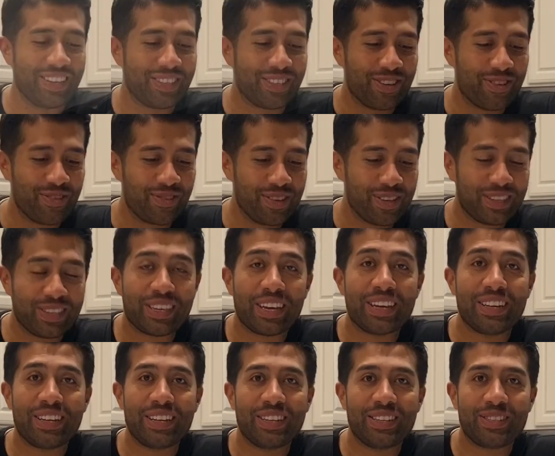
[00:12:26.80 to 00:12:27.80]
so let's
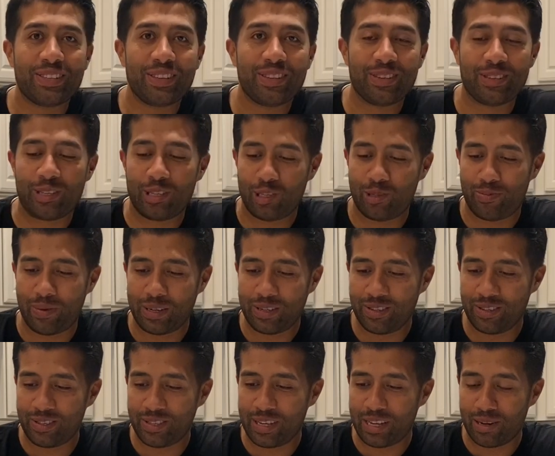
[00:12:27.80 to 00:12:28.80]
get into the
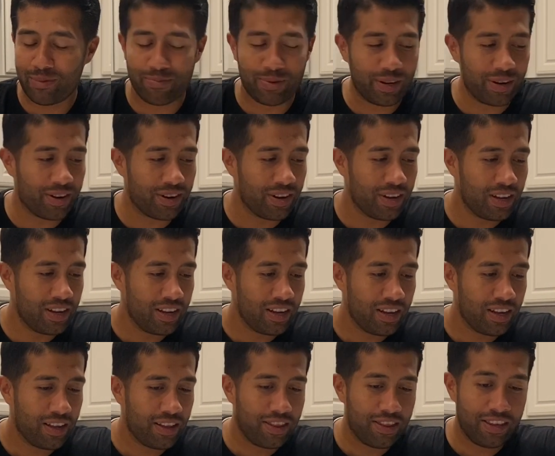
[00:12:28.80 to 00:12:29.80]
suspension setup here.
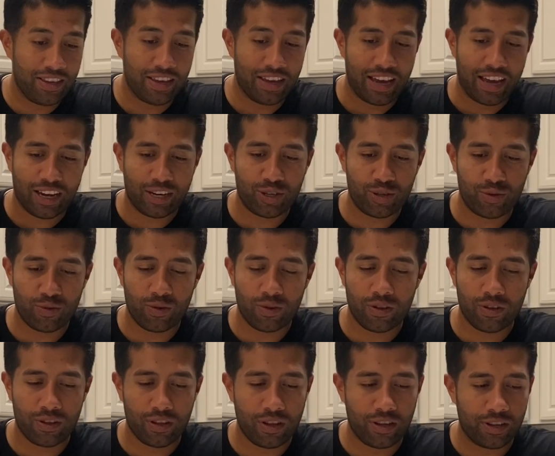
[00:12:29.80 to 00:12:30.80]
The
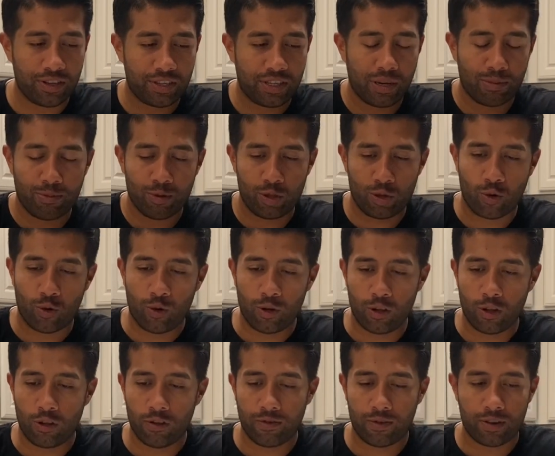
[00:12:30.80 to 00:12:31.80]
actual assembled
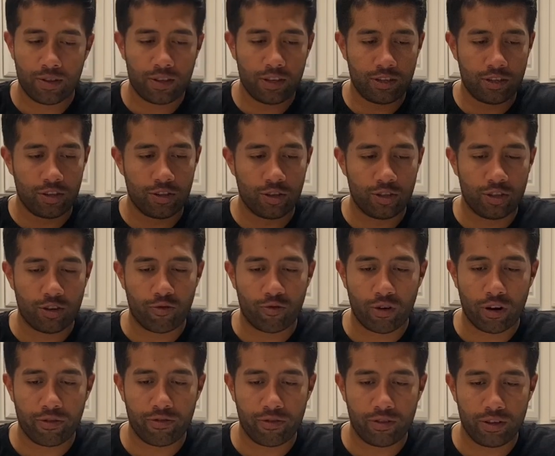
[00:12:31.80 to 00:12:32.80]
coilover. This is just a
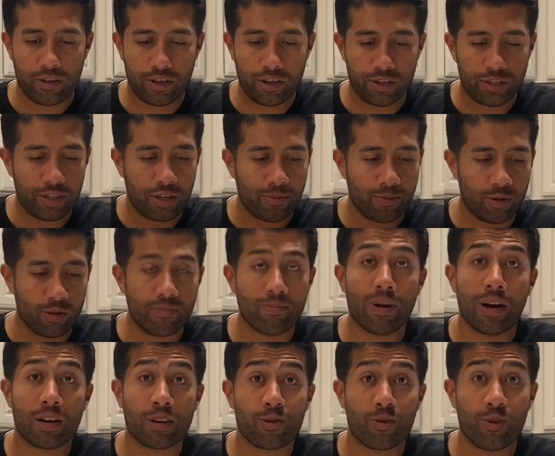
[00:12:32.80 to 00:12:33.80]
roughly assembled
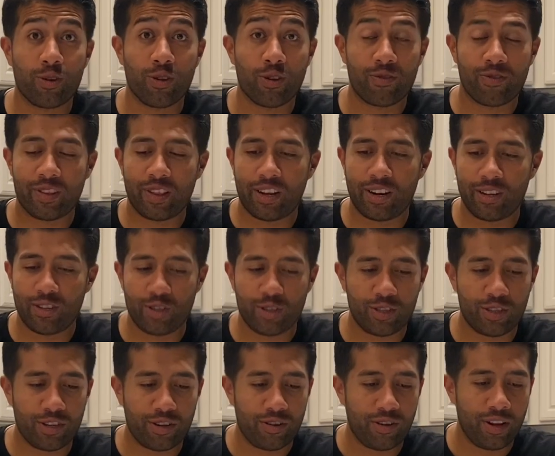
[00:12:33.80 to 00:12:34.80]
mock coilover that I
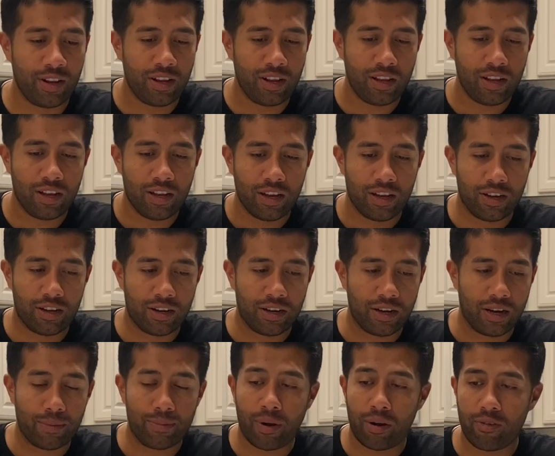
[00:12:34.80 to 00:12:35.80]
just did.
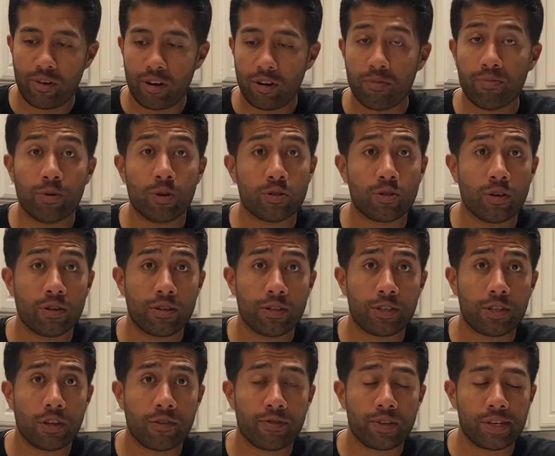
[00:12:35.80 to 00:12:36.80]
I'm not ready to bolt all this
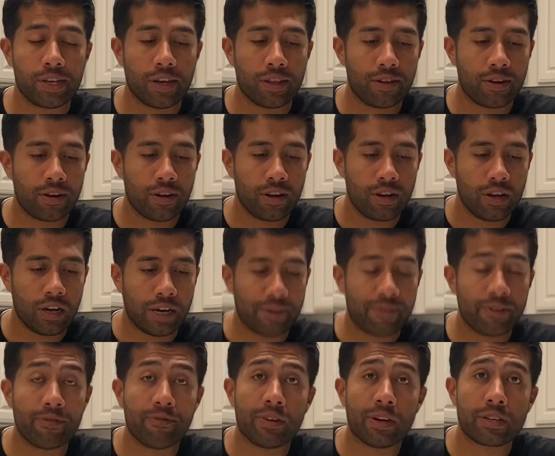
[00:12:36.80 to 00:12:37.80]
stuff together. I have
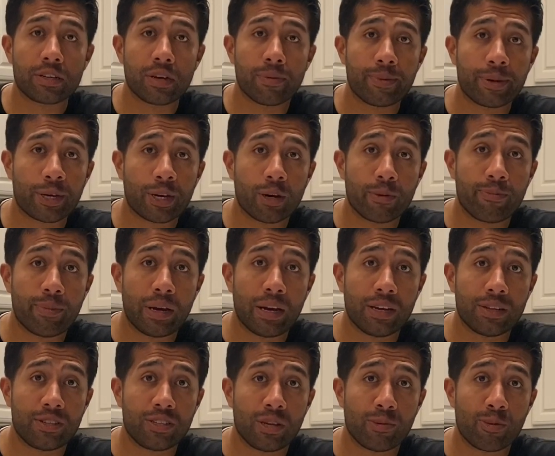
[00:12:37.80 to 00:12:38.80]
an event coming up
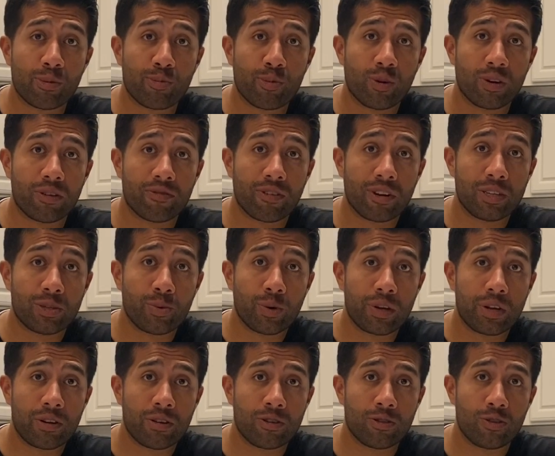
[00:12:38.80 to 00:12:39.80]
at Summit Point Raceway
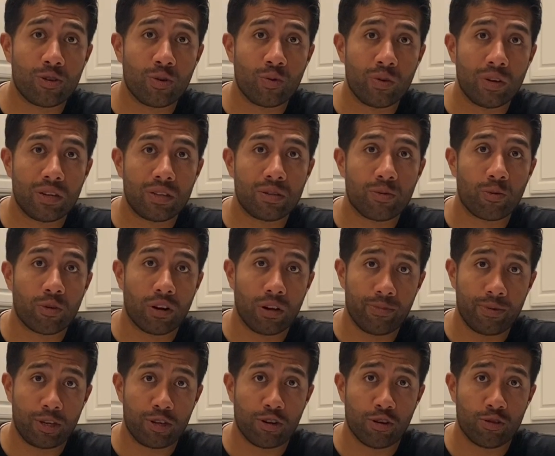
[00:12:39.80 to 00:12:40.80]
here in 2 weeks where I'll
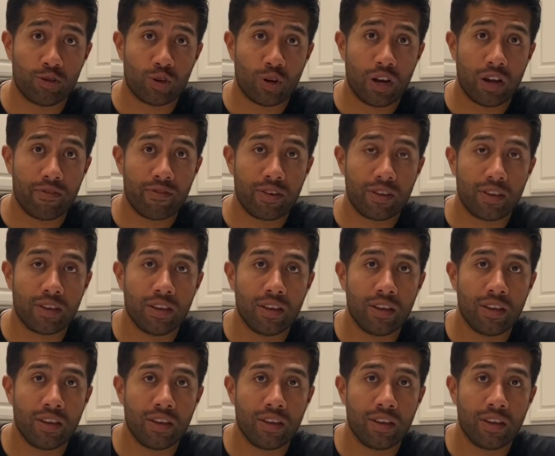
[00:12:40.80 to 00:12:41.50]
be co-driving